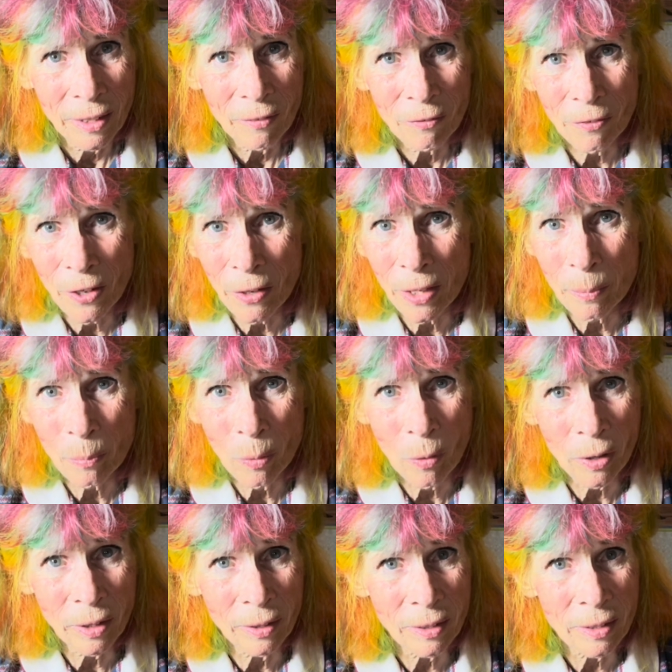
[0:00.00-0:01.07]
Very
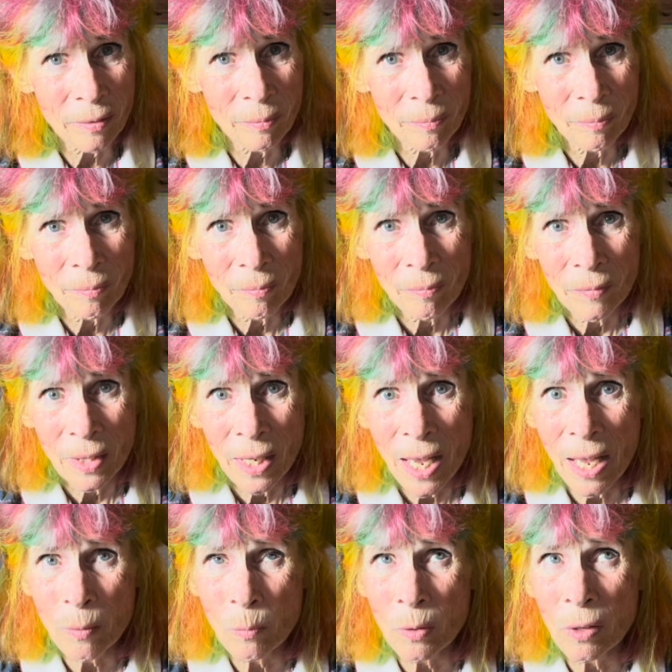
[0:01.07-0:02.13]
important.
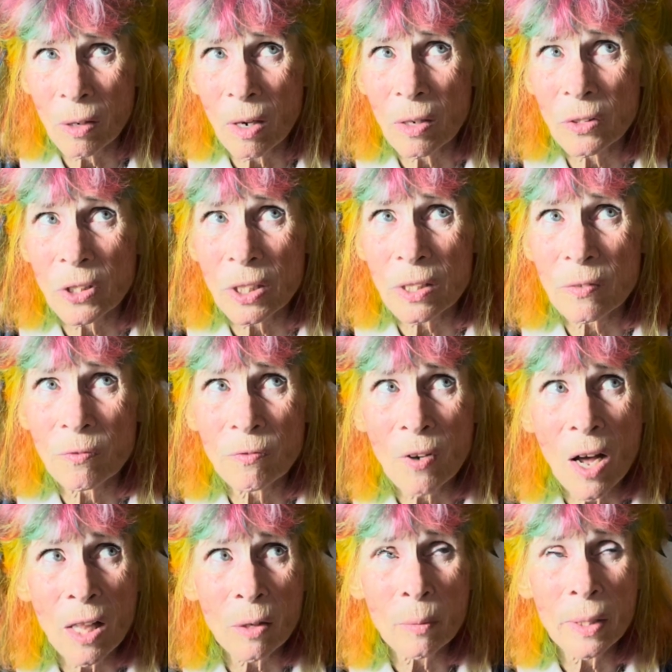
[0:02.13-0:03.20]
And we're just
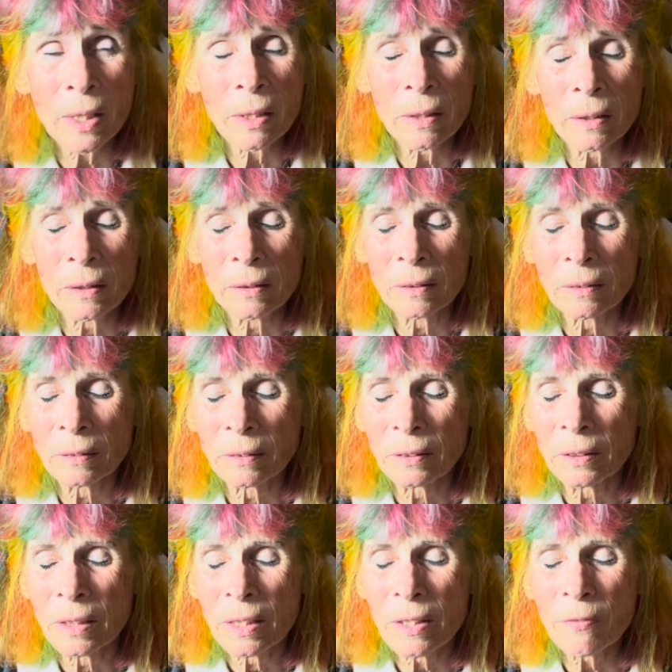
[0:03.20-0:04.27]
following
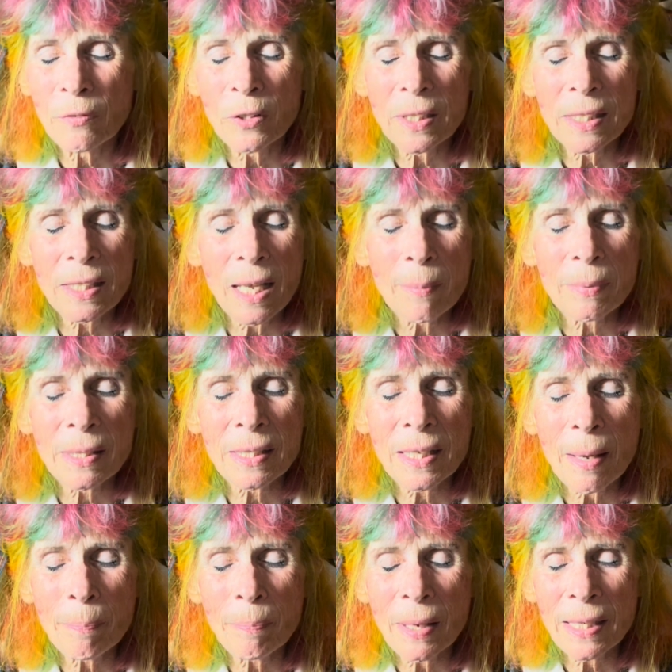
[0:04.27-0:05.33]
the footsteps,
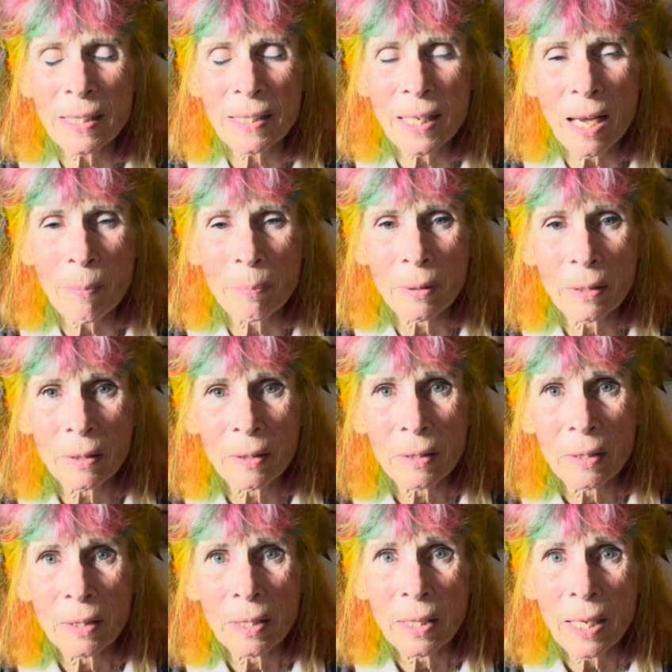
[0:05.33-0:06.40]
step by step,
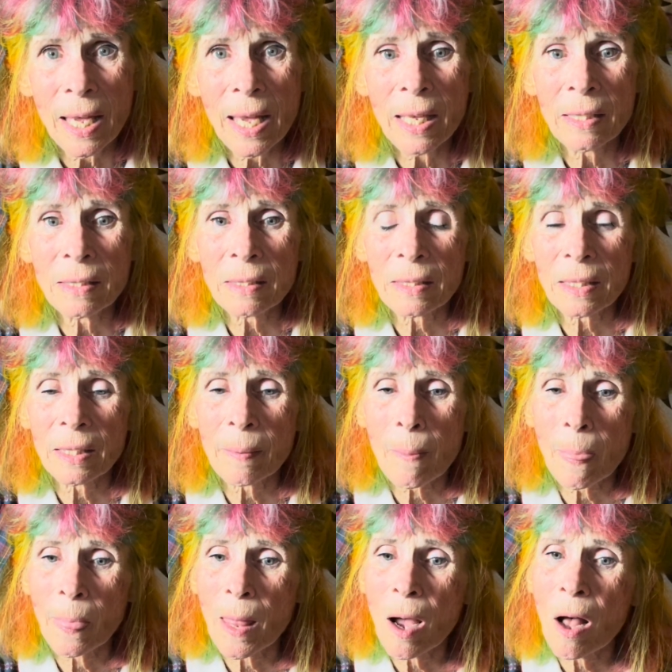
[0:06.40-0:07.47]
and
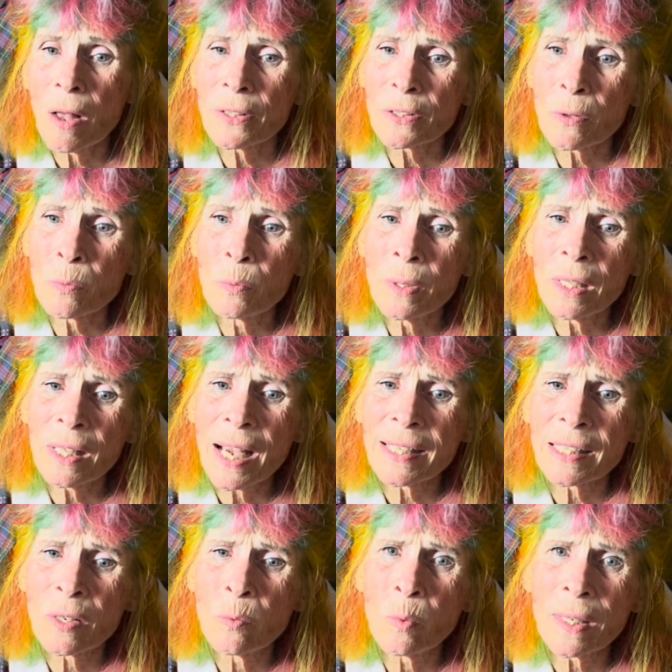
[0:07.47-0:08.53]
also
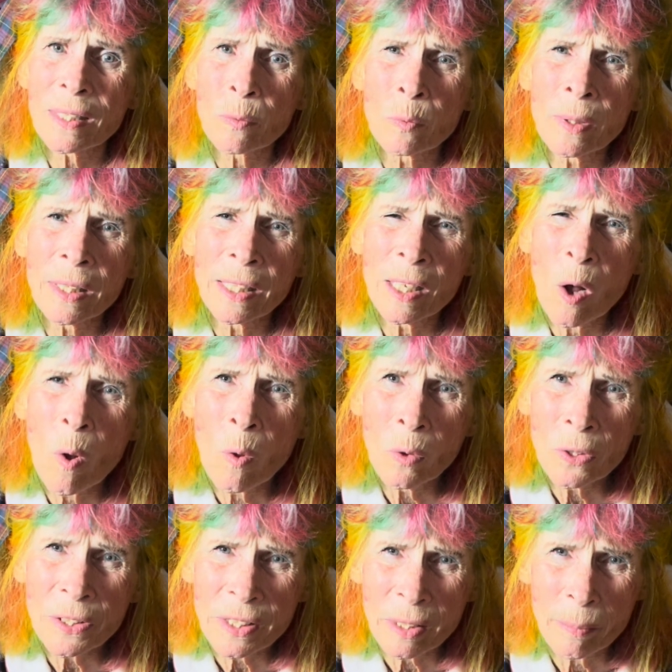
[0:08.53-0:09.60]
realizing what's really
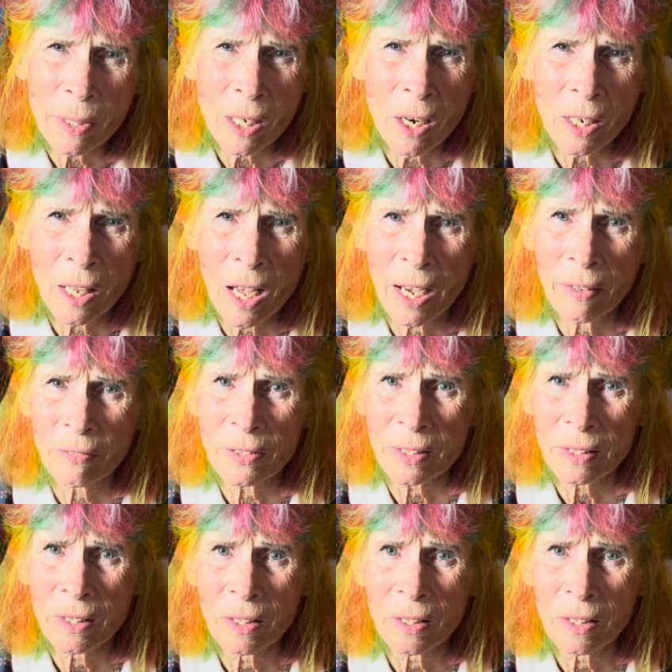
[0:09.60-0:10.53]
wholesome in our lives.